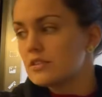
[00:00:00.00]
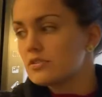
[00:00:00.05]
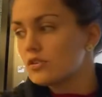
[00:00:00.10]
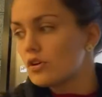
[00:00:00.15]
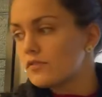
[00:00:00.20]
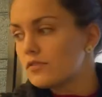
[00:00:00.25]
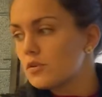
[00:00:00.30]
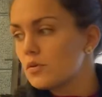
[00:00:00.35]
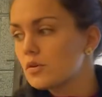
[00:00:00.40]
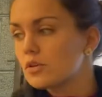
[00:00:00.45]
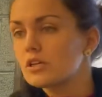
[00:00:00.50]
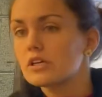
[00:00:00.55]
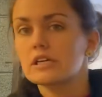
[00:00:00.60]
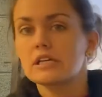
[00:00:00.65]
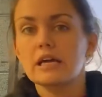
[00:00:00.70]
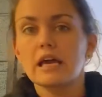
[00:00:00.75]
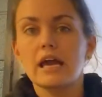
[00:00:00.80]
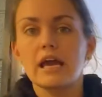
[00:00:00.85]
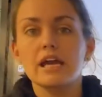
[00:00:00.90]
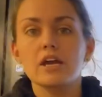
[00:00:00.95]
So if you were looking
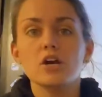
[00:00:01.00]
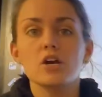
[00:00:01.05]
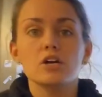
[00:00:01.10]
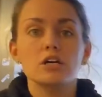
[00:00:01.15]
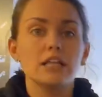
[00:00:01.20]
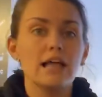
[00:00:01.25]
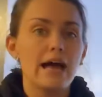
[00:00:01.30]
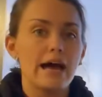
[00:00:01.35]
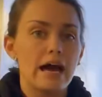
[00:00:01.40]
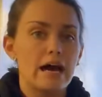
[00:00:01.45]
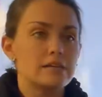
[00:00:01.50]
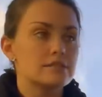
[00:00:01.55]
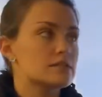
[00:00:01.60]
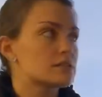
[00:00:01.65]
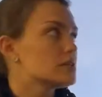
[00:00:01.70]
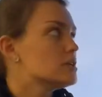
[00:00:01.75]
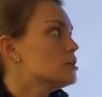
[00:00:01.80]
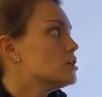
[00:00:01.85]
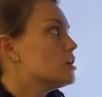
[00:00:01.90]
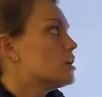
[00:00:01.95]
at air glass
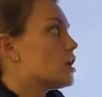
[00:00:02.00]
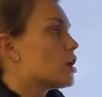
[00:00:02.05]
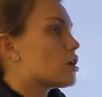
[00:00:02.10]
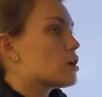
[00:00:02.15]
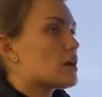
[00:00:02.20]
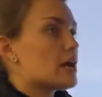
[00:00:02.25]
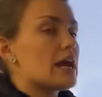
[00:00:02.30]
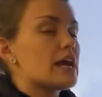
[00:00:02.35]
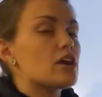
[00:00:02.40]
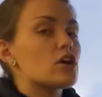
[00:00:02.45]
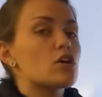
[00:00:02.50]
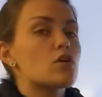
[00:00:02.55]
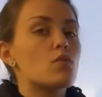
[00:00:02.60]
or air